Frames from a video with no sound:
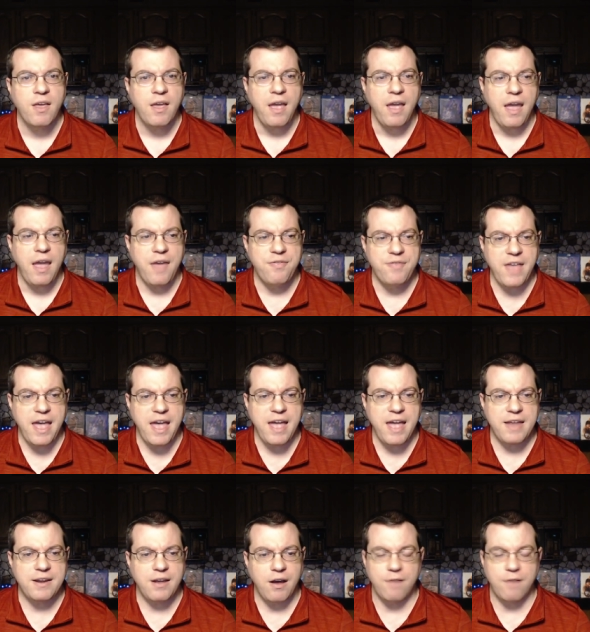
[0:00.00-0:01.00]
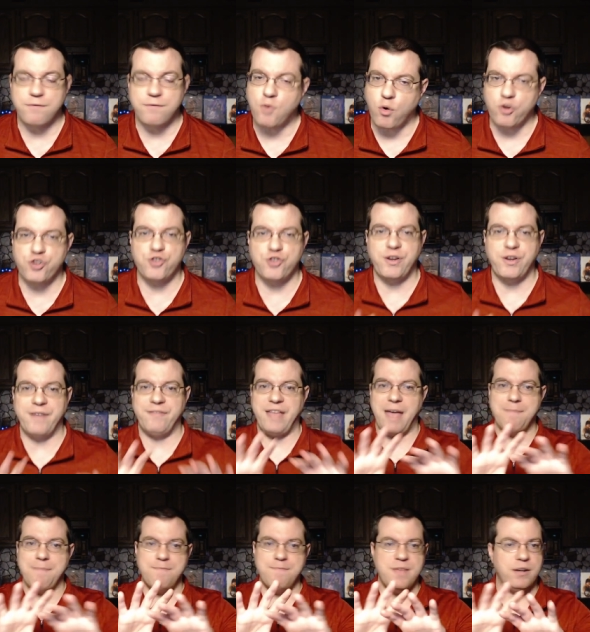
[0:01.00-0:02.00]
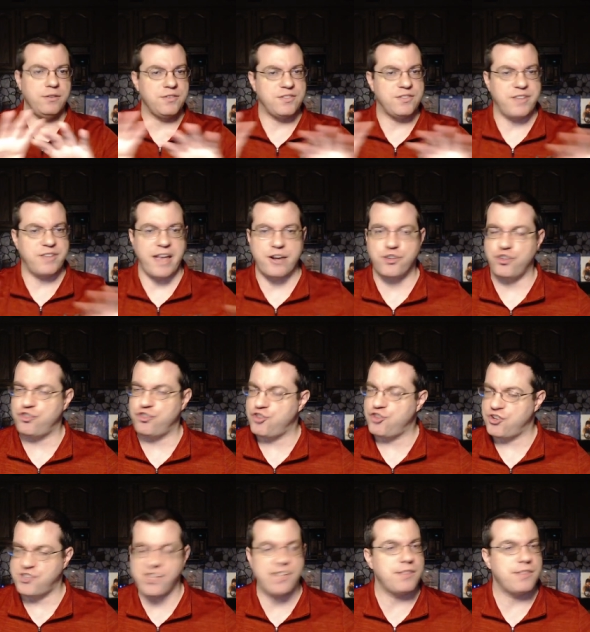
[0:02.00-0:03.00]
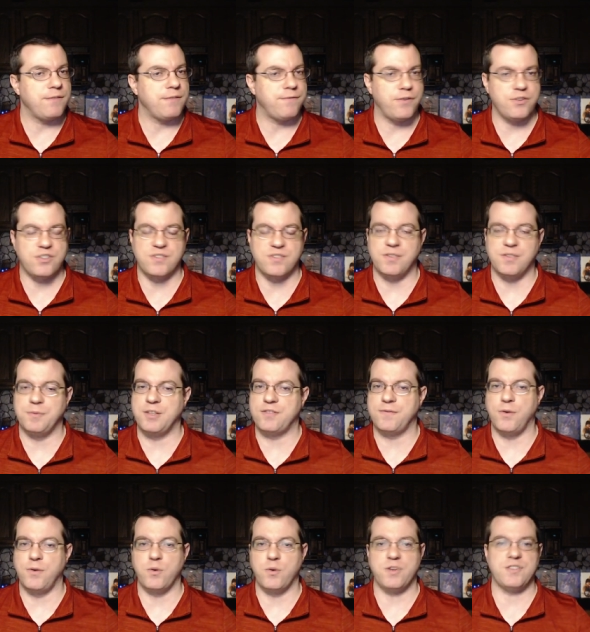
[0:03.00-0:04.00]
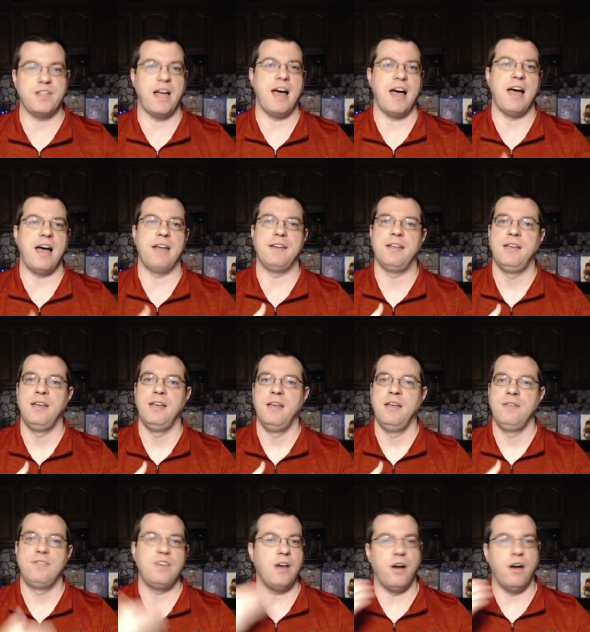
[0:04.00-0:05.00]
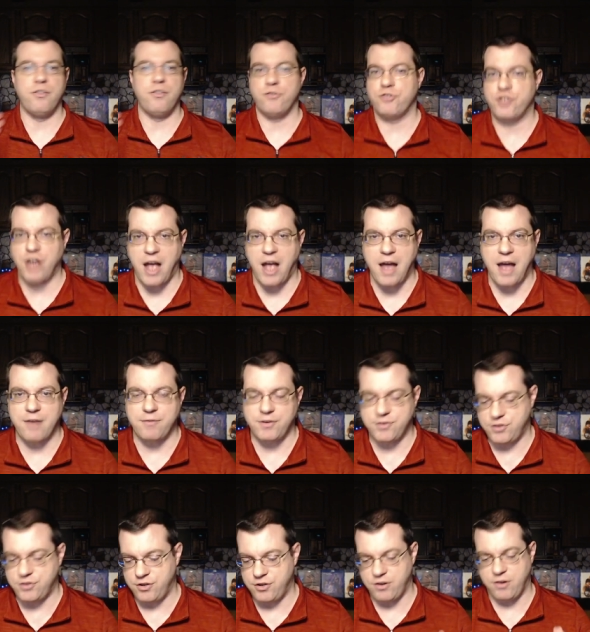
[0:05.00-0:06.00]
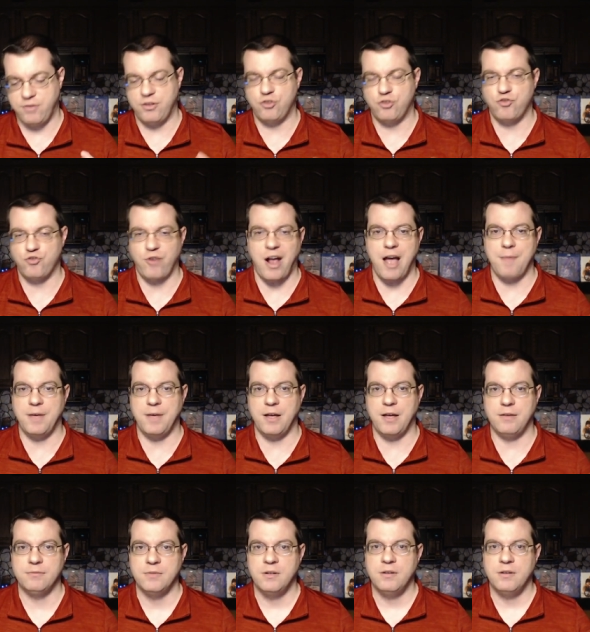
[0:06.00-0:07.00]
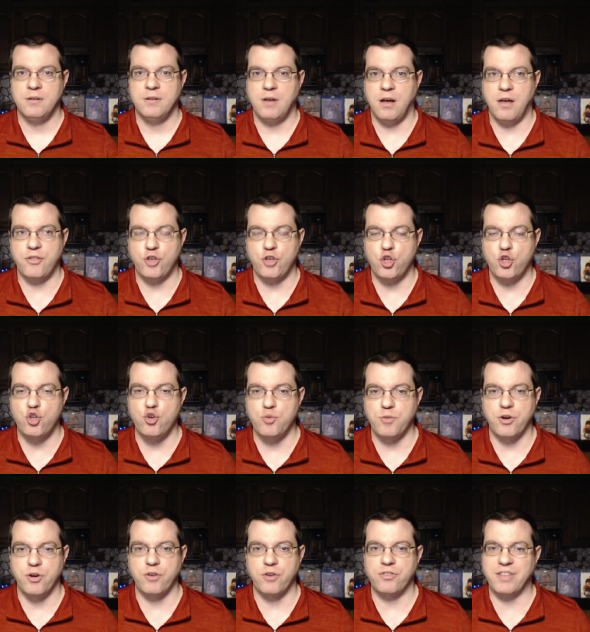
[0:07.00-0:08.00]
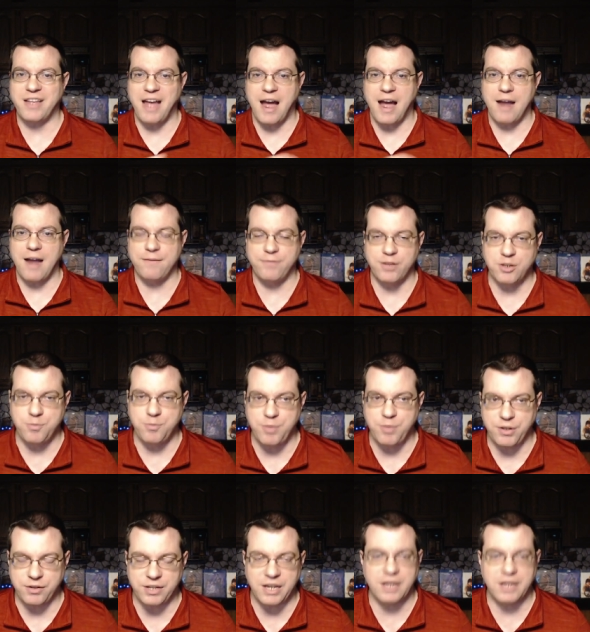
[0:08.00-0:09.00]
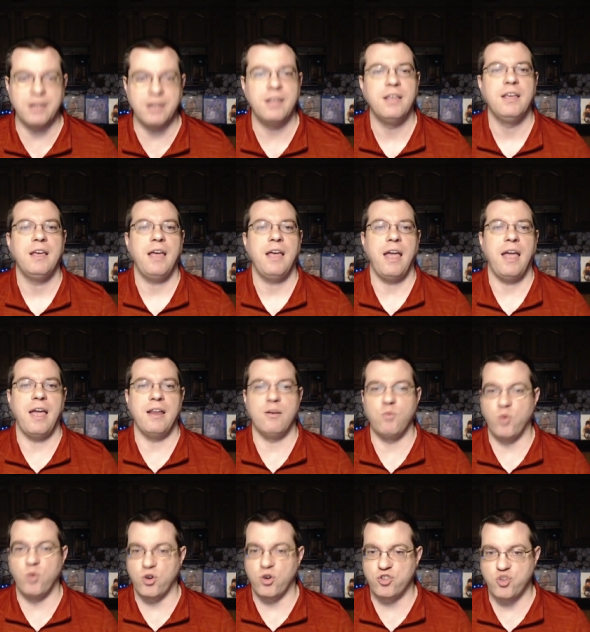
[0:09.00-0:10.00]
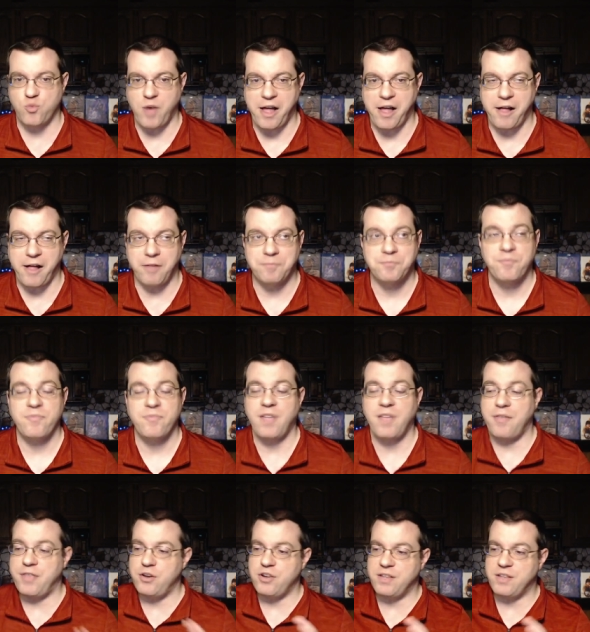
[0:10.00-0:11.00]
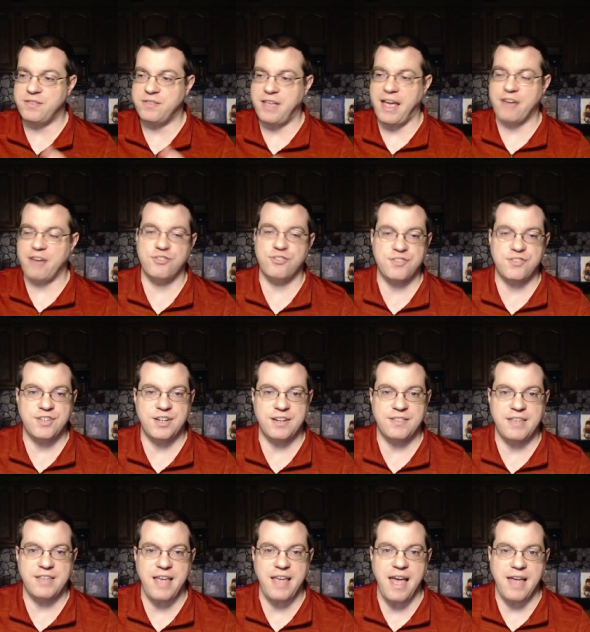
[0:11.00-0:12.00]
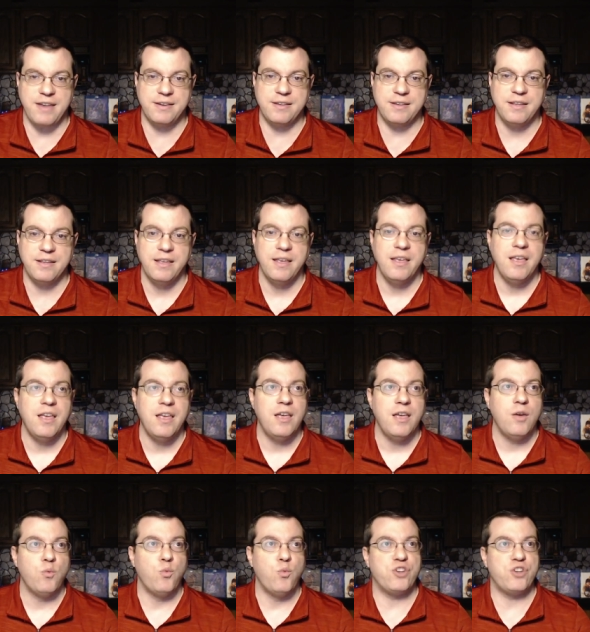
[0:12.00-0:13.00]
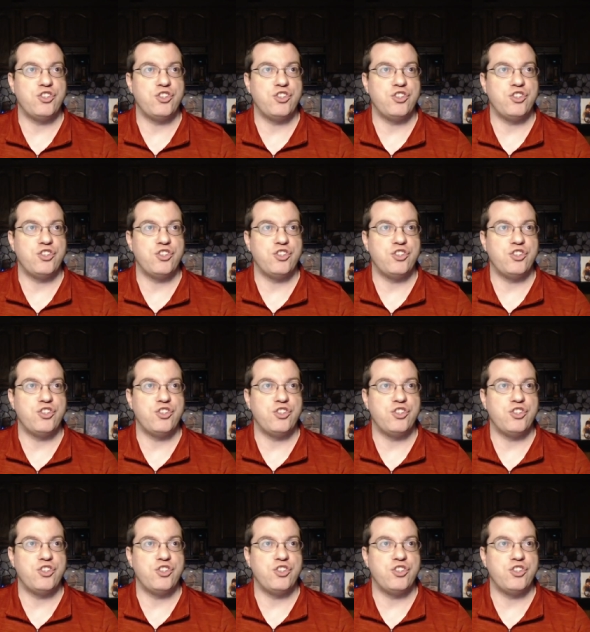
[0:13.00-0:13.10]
And then, of course, you have that middle section, just like the first film, that's focused on the other genres. You know, the drama, the humor, the conflict building, and it works well. And then you get the action scene at the end, which